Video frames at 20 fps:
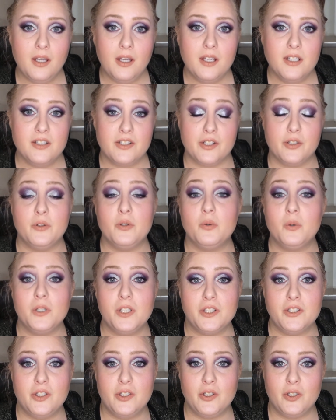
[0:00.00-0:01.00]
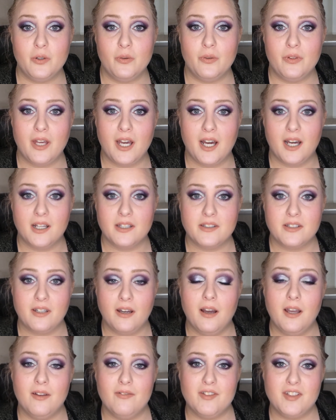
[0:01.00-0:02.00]
So in order to do that,
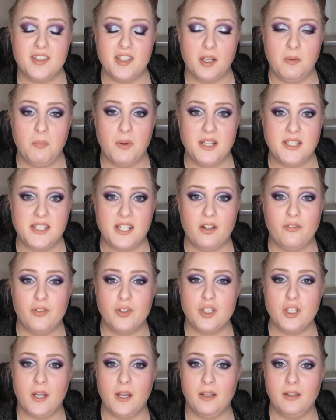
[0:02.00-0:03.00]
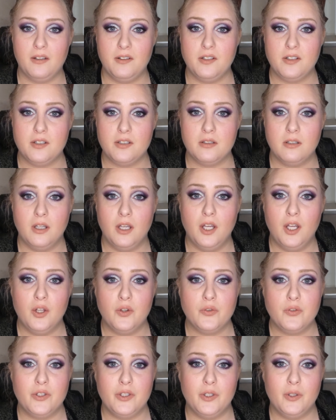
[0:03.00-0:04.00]
I have set myself a challenge
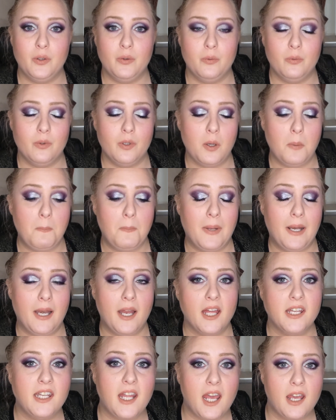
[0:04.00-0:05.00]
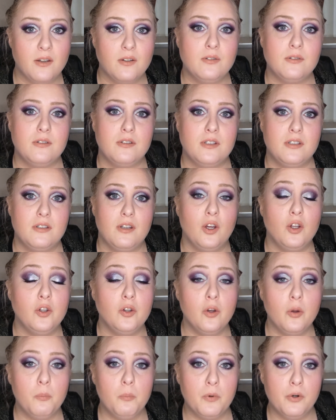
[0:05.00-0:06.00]
to plan out a
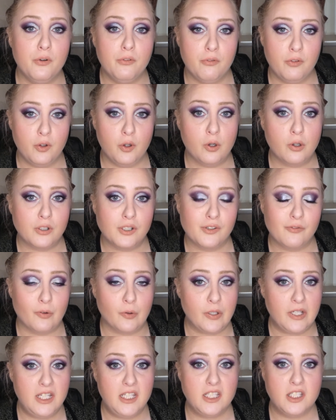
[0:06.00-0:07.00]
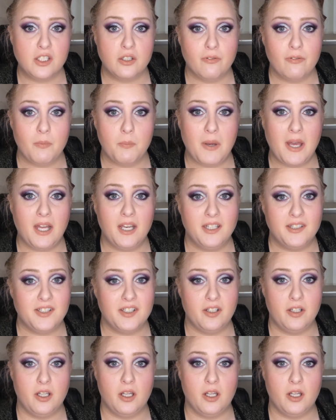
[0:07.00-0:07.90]
number of looks for each of the palettes I